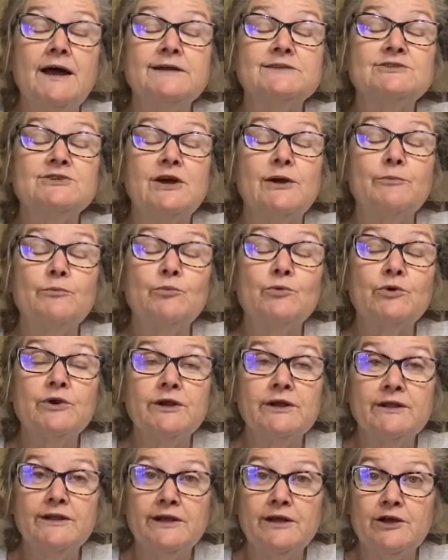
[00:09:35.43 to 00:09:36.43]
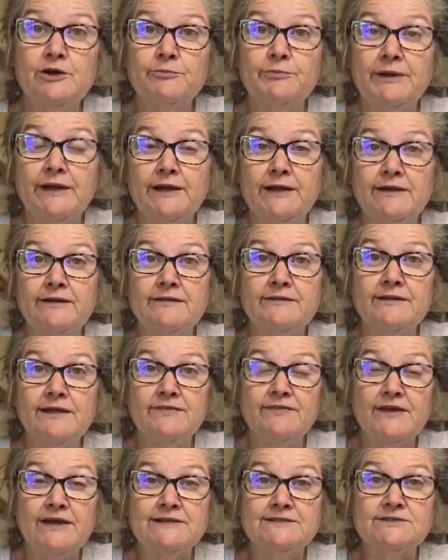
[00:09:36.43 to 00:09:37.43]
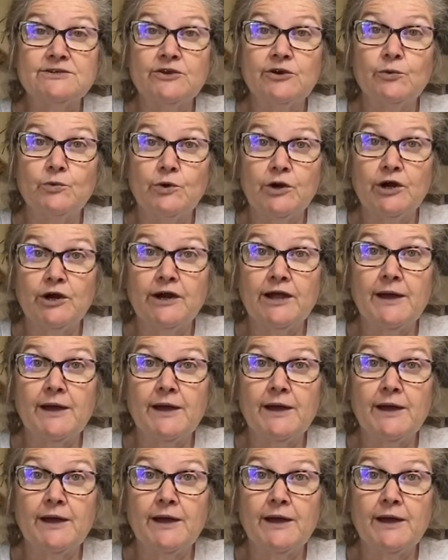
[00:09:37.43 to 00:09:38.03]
So I'm really hoping that that's going to work.